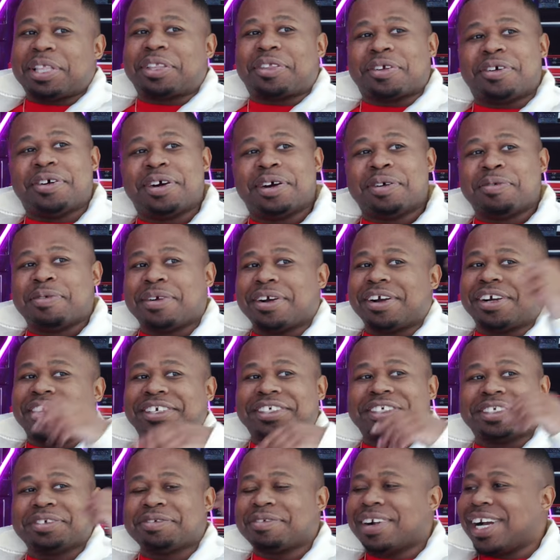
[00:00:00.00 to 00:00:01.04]
throwing words
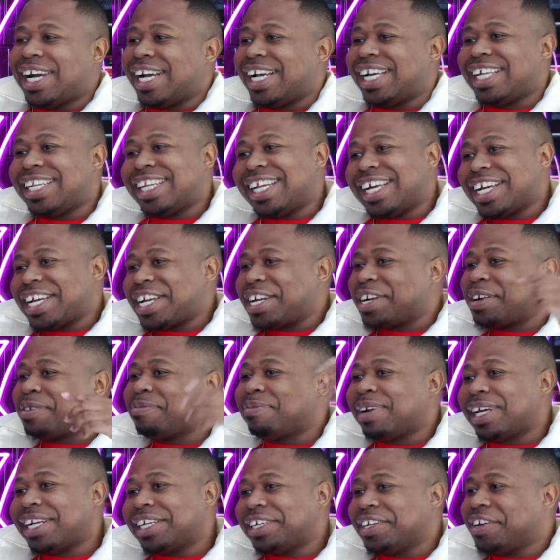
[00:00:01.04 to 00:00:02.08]
yeah, around like was,
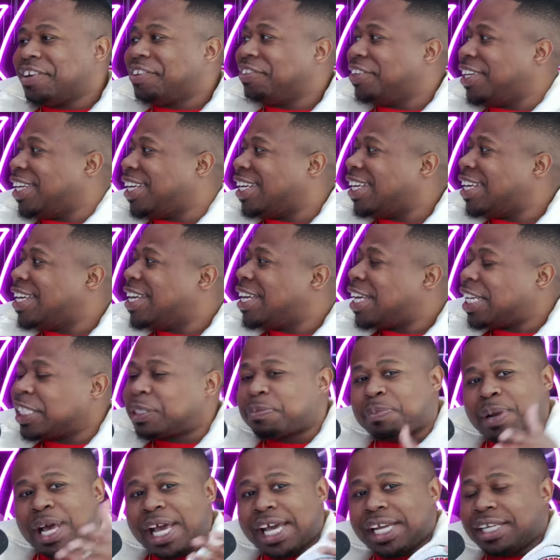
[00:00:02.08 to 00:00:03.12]
everybody know that.
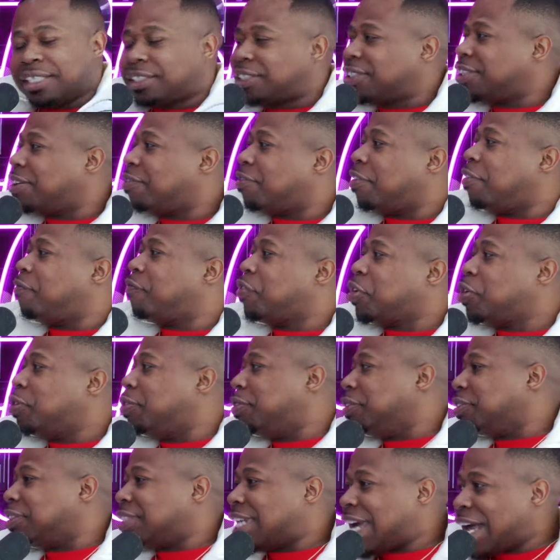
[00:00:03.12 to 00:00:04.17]
Explain it to the
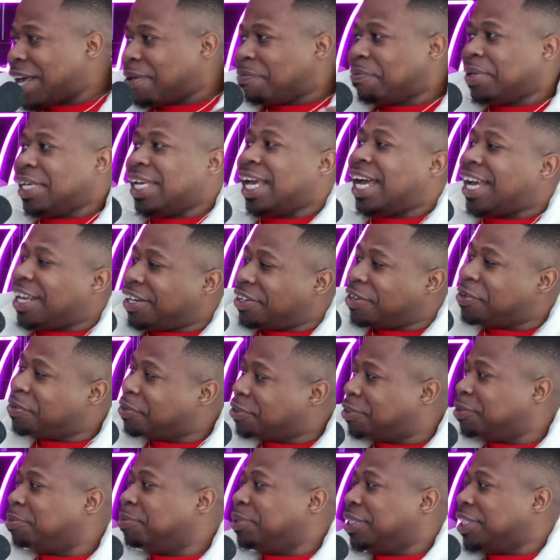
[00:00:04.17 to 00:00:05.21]
viewers, not me. I know
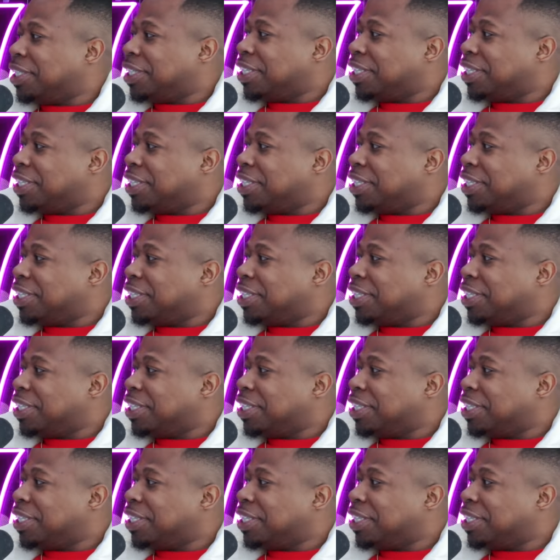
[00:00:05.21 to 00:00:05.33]
it's mean.